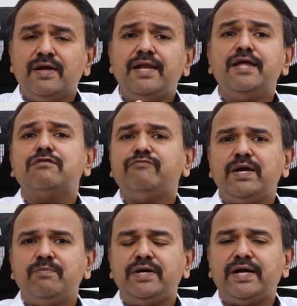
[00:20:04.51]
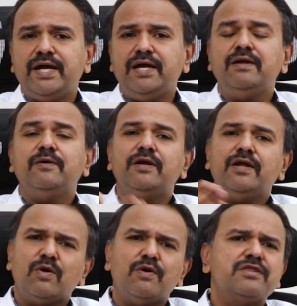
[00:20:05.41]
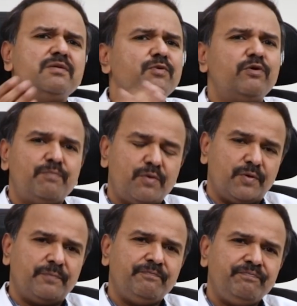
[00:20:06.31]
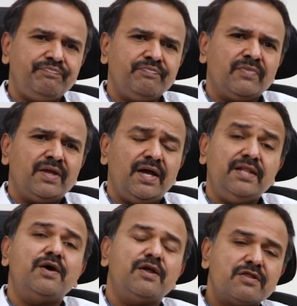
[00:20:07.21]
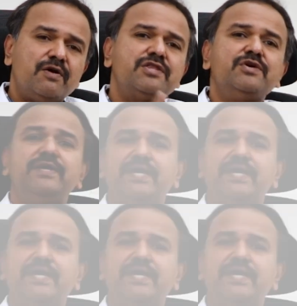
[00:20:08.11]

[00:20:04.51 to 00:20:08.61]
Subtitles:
less fiber diet are also more prone. And there is also